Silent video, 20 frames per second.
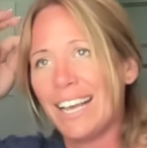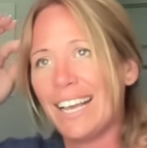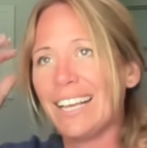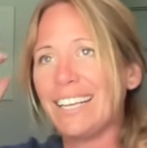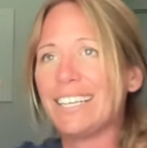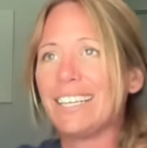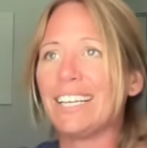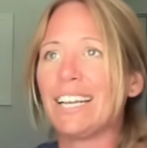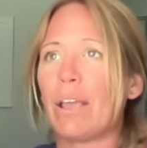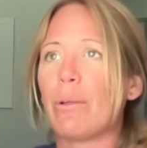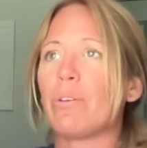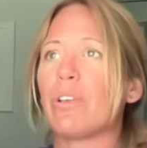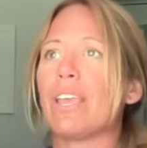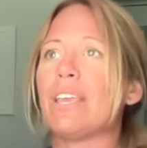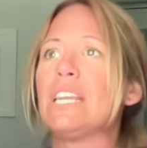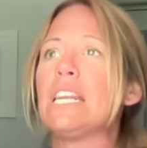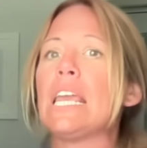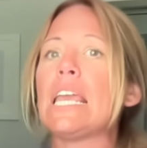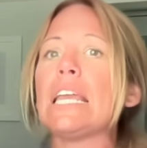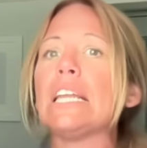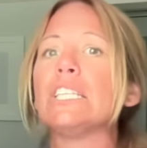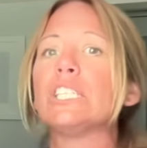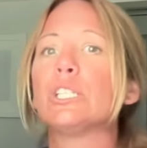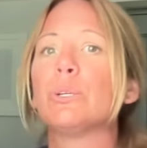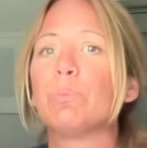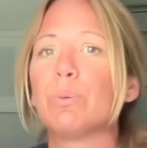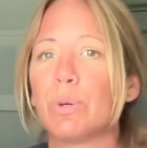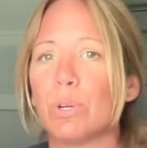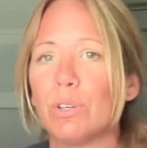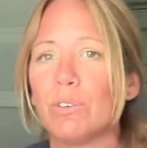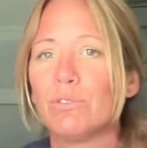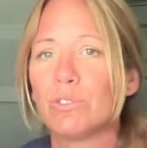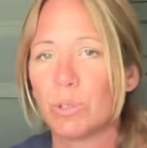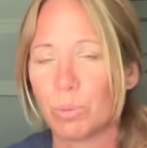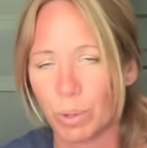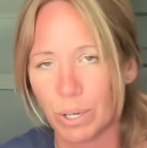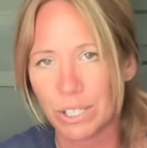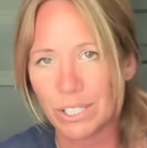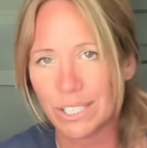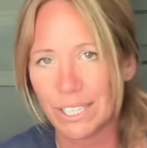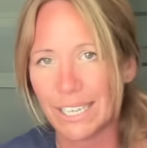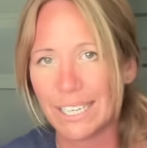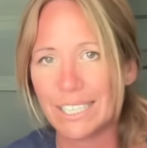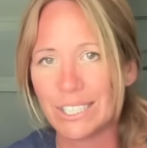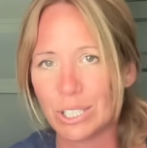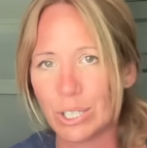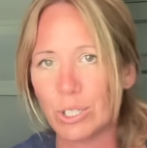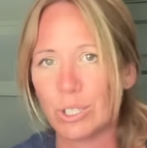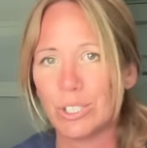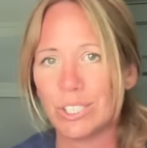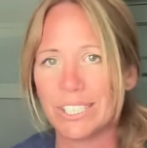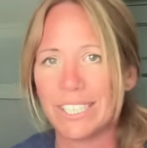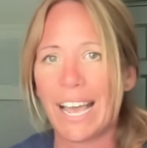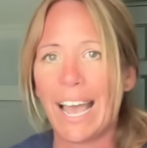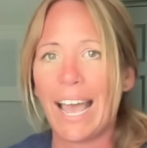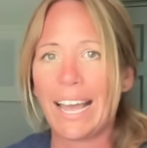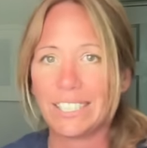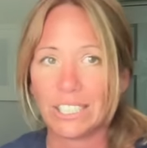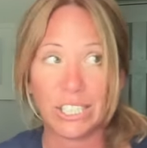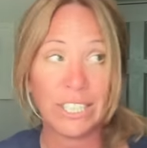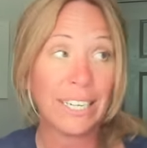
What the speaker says: He needs to prove to us that he's a good dad.